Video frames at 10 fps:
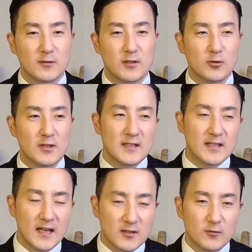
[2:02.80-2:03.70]
increasing
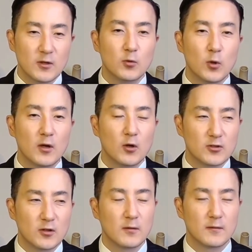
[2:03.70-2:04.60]
cash flow while
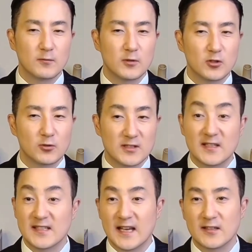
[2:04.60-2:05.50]
also
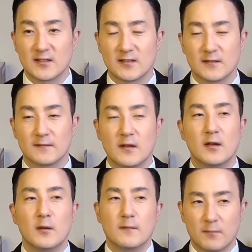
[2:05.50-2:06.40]
reducing taxes.
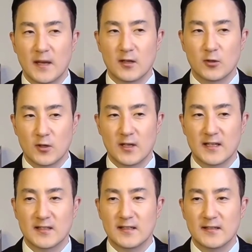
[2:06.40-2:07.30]
So, by
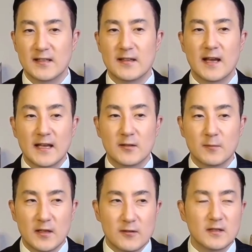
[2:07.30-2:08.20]
utilizing these tax
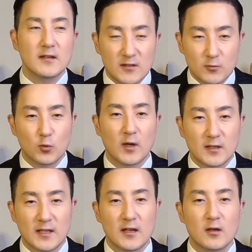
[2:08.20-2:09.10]
benefits,
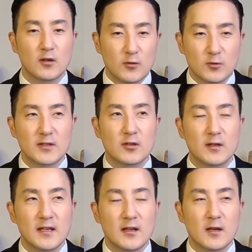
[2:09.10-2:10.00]
one can earn rental
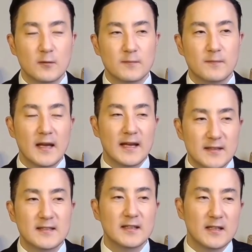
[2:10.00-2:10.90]
income and
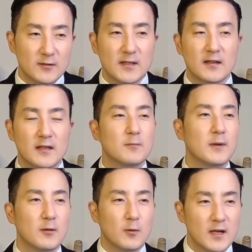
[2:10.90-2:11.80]
significantly
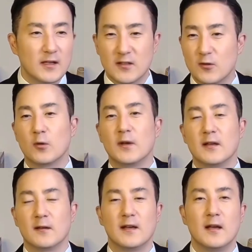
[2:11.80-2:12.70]
minimize or
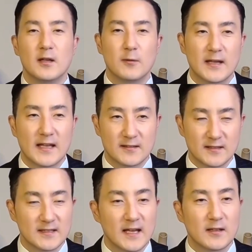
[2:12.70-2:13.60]
even eliminate
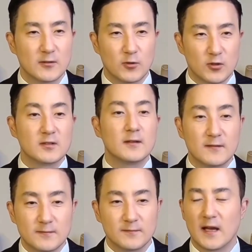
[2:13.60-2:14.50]
the tax burden.
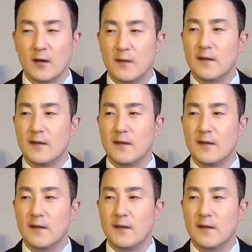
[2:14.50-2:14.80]
Now,